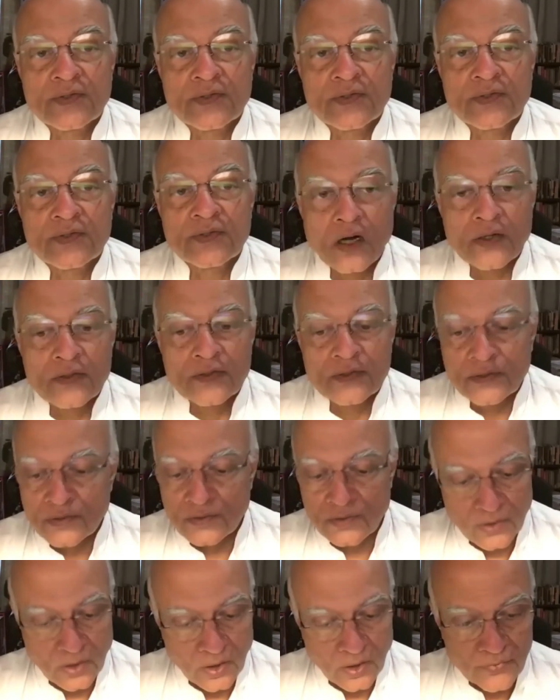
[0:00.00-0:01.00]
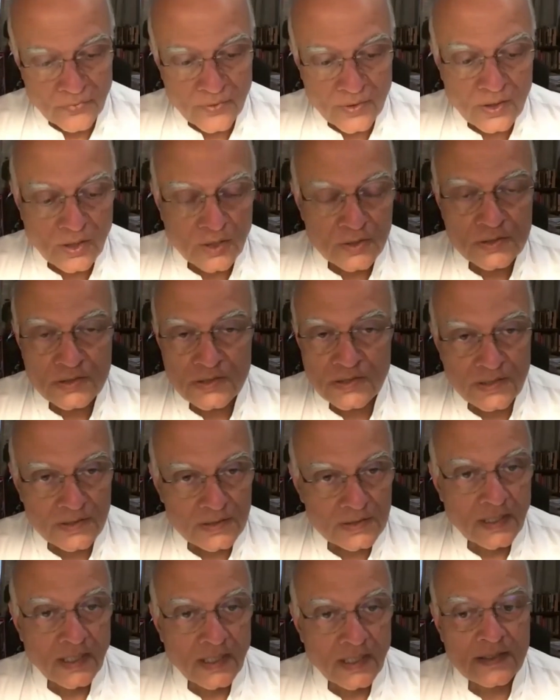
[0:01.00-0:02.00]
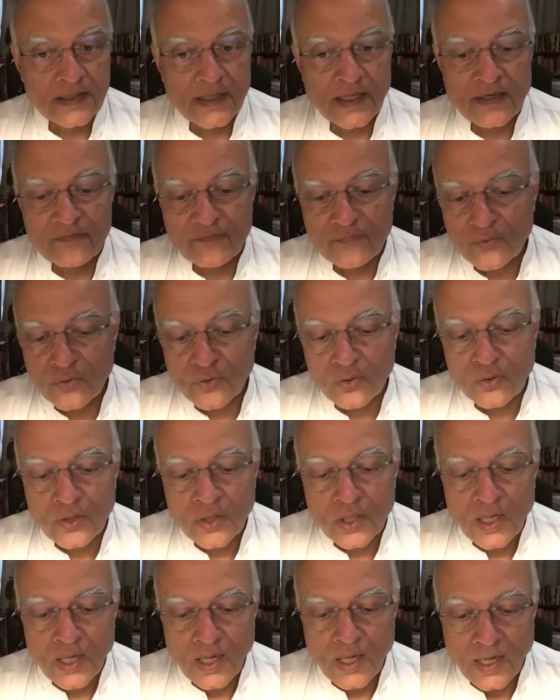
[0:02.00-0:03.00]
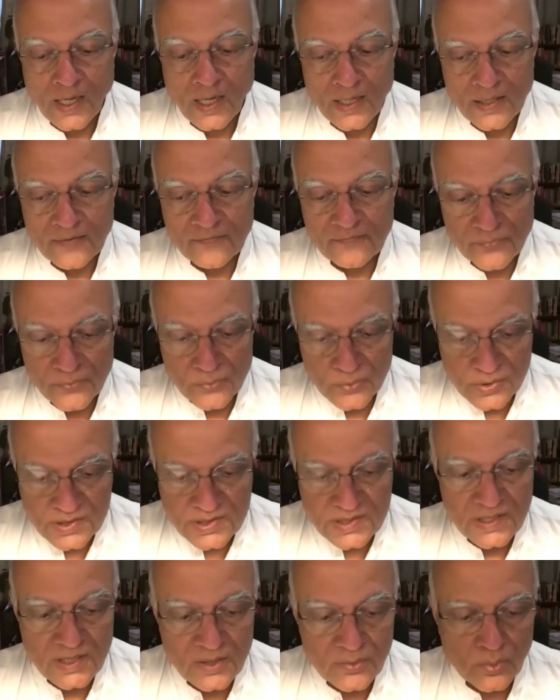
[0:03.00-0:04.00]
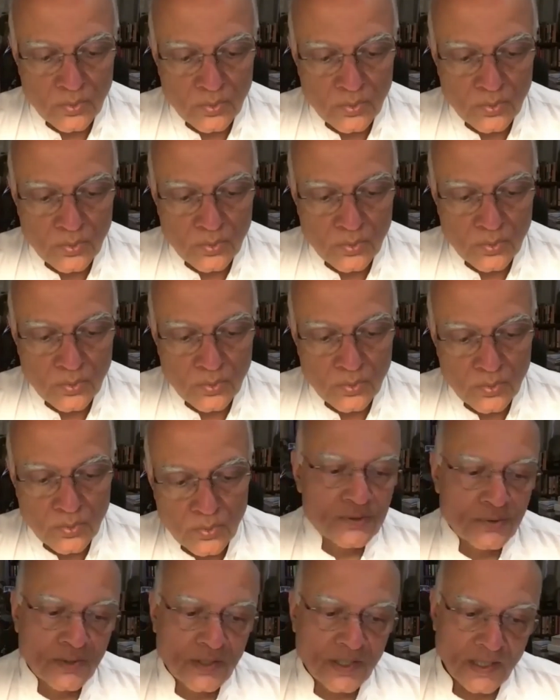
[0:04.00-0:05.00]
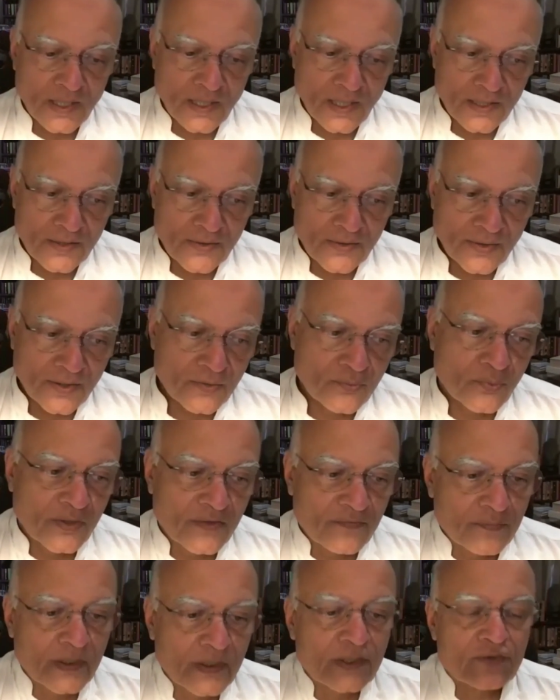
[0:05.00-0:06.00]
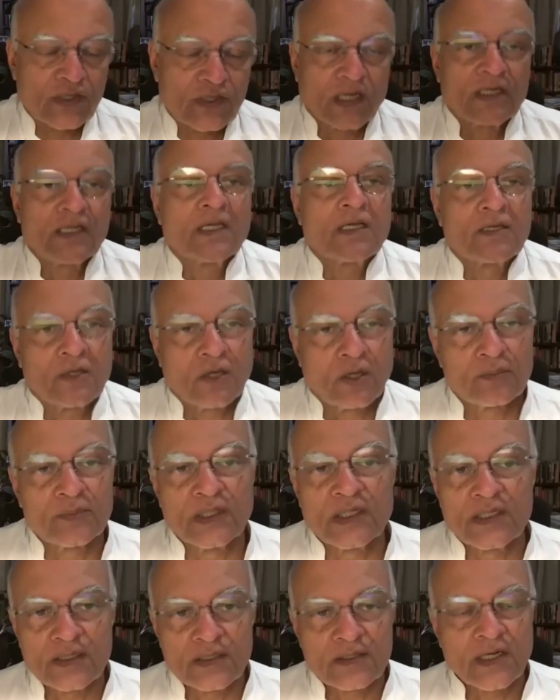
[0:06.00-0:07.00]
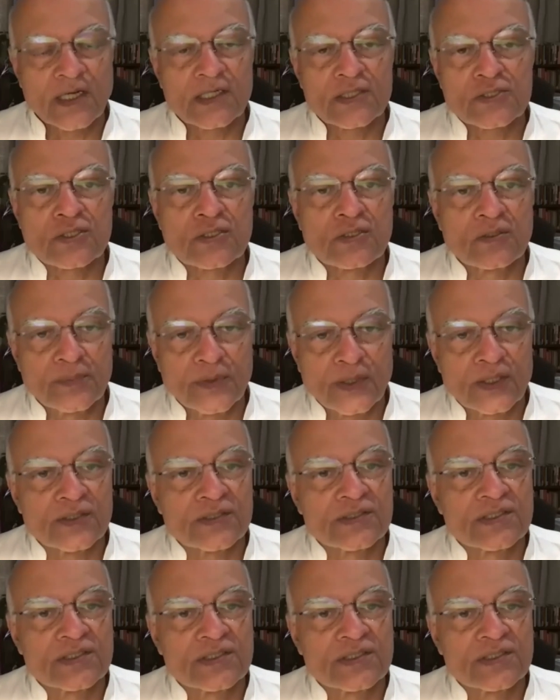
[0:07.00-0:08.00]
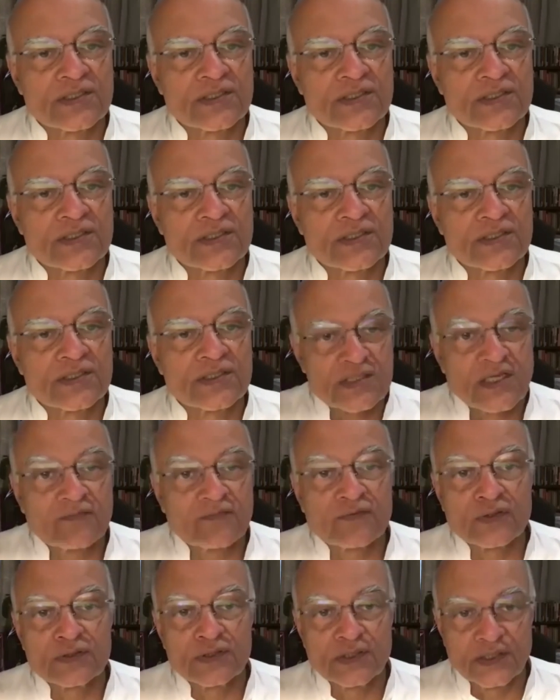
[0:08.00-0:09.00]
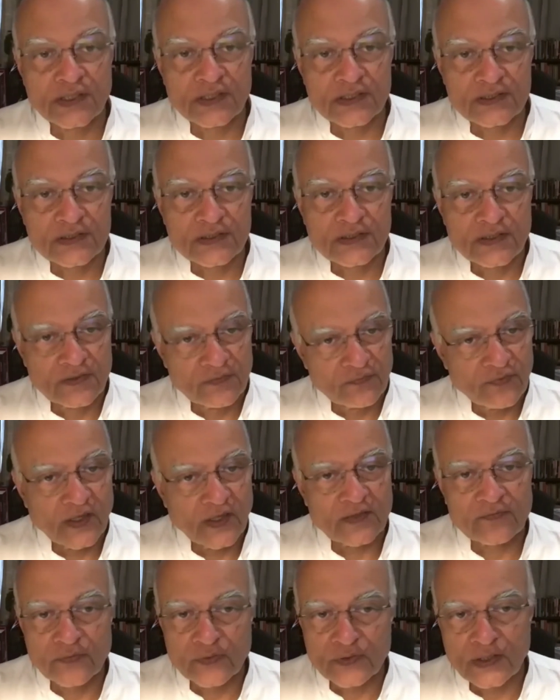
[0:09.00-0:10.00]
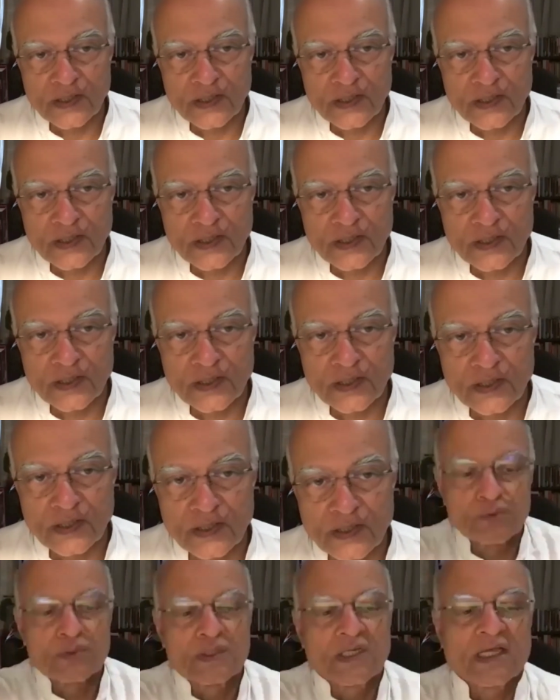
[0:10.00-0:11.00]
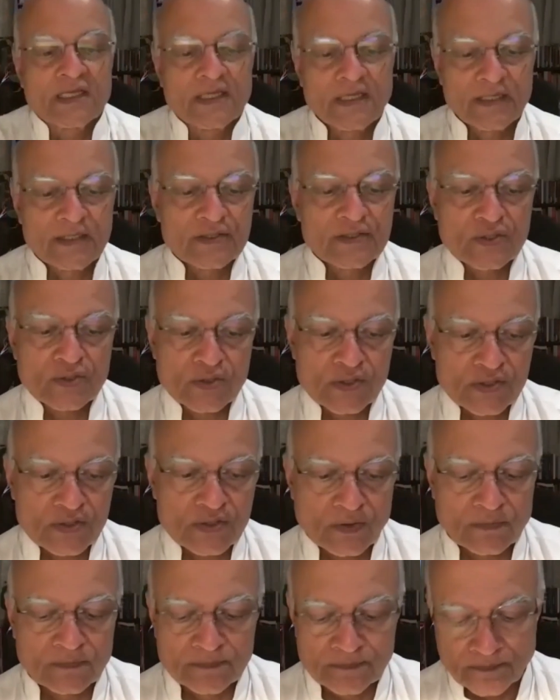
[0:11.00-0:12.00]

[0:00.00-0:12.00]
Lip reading: on the continent. And therefore, if you see what we've been doing, I think we've been running an omnidirectional policy for several years, in fact, for the last 2 decades or so.